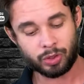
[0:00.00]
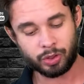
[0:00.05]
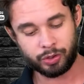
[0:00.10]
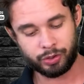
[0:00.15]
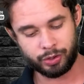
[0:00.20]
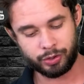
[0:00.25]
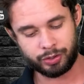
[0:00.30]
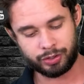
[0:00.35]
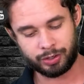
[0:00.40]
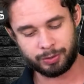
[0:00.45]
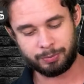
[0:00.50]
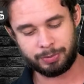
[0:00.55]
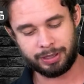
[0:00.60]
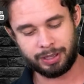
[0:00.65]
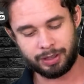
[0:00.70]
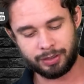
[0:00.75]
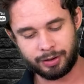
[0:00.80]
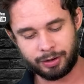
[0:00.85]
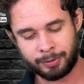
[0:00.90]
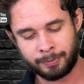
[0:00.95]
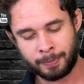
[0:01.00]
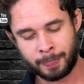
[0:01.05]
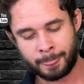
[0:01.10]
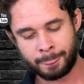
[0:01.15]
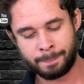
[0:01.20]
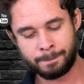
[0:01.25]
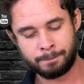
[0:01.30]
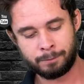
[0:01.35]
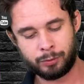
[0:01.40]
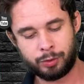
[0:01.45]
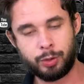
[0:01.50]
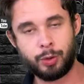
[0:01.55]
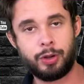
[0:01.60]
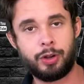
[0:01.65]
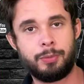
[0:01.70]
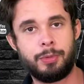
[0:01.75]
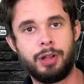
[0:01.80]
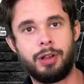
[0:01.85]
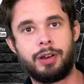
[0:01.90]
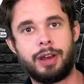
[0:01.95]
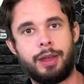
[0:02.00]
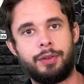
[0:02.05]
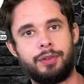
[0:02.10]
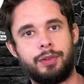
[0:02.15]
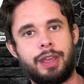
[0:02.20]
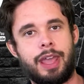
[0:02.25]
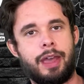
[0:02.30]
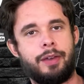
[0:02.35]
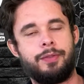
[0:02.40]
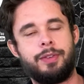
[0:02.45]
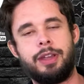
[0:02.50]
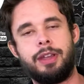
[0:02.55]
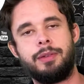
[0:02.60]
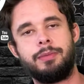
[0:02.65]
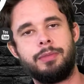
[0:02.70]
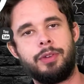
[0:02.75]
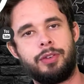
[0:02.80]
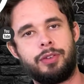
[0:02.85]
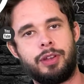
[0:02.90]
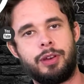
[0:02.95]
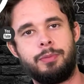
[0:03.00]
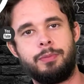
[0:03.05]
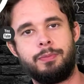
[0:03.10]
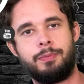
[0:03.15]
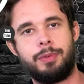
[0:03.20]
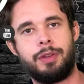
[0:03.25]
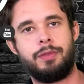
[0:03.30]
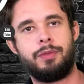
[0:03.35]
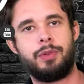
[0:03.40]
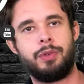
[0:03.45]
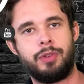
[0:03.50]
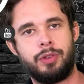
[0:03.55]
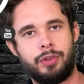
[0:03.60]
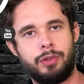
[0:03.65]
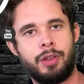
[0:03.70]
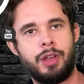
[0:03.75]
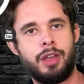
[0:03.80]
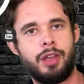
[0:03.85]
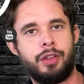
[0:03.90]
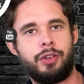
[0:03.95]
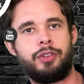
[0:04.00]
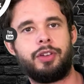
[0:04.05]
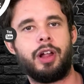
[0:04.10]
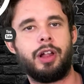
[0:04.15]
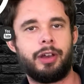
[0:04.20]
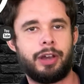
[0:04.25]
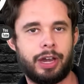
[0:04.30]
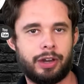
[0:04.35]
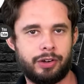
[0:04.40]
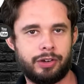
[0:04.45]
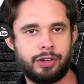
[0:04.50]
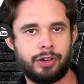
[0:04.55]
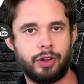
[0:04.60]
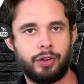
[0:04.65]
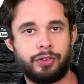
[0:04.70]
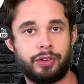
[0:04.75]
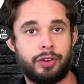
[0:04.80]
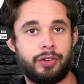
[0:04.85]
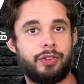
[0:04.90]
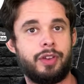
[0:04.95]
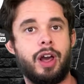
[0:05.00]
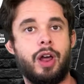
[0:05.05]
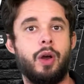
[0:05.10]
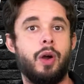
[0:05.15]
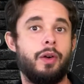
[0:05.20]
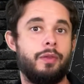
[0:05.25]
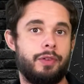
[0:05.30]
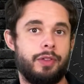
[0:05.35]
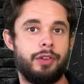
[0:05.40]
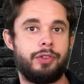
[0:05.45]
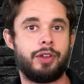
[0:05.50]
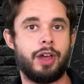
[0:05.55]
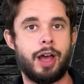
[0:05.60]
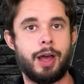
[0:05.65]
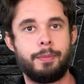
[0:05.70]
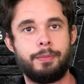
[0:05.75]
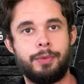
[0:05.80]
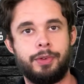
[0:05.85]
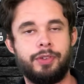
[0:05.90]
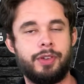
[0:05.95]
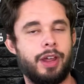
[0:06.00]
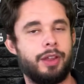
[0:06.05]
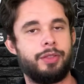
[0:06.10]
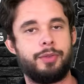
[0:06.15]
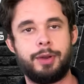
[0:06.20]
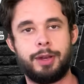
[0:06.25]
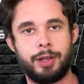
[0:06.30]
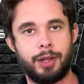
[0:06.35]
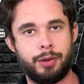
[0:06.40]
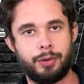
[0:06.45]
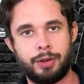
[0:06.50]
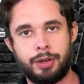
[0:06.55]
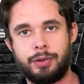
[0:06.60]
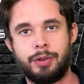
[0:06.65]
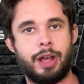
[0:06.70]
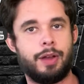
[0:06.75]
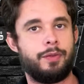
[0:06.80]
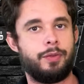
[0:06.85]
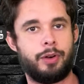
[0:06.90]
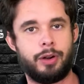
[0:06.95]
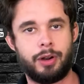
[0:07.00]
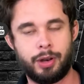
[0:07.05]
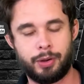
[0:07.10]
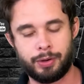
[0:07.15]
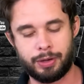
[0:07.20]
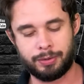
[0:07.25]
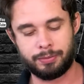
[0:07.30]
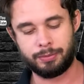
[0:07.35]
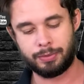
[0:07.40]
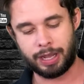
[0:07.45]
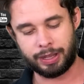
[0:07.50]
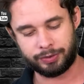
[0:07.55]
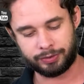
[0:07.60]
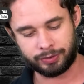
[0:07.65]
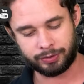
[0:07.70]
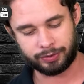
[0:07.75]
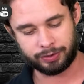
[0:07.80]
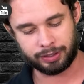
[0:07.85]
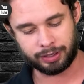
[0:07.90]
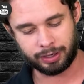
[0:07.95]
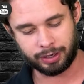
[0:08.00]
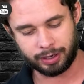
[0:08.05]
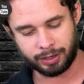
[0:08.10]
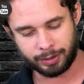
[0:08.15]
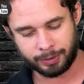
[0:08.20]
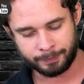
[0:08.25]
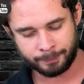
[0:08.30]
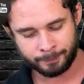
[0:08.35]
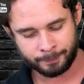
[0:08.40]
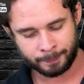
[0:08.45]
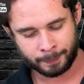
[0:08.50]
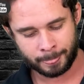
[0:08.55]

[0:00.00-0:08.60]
You shouldn't be either. 200 milligrams of caffeine. It's going to give you a solid energy dose, and it's not over the top. It's not 300, not 400. Nice to see here.